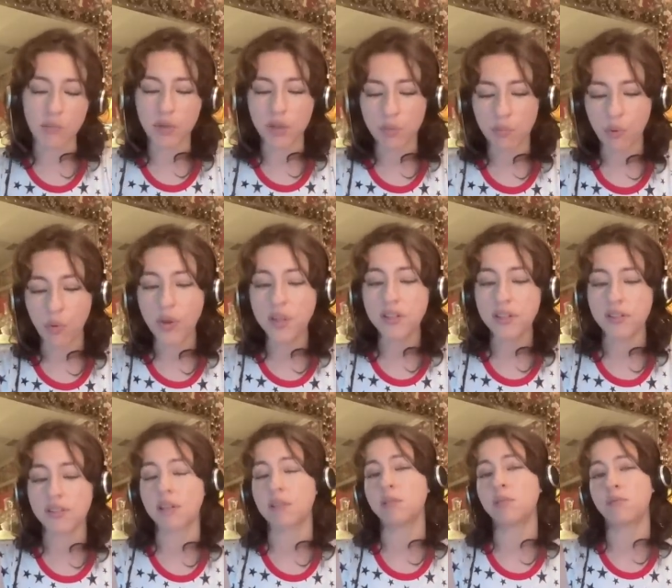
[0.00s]
But the point
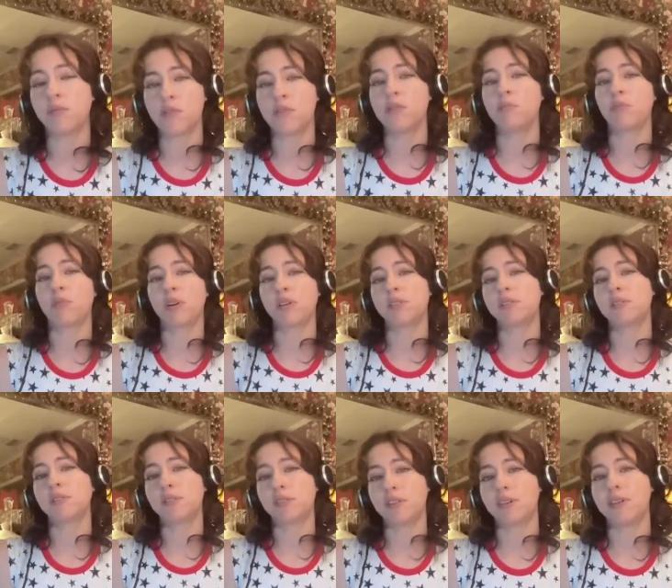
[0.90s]
is, I was very impressed
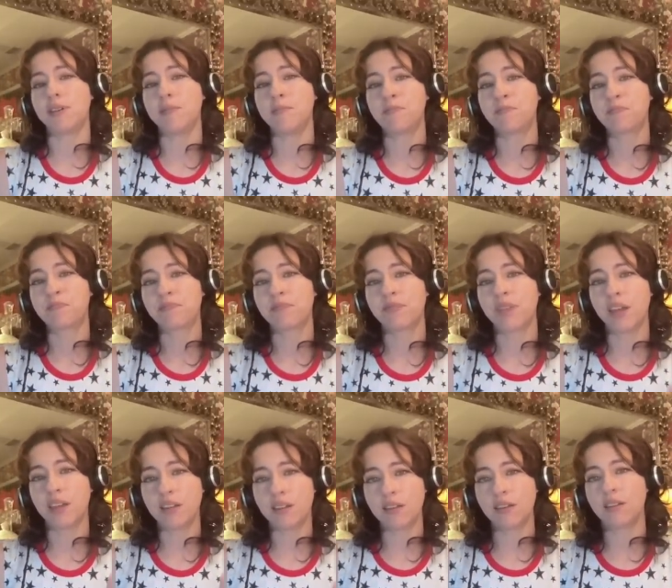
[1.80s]
to see
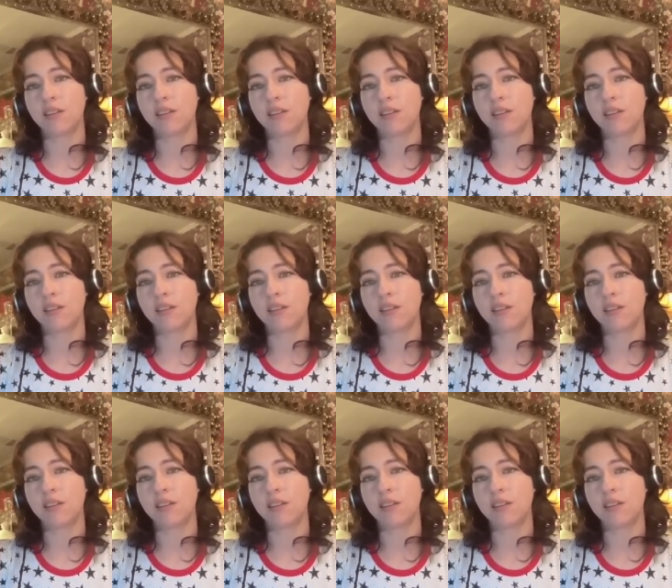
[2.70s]
that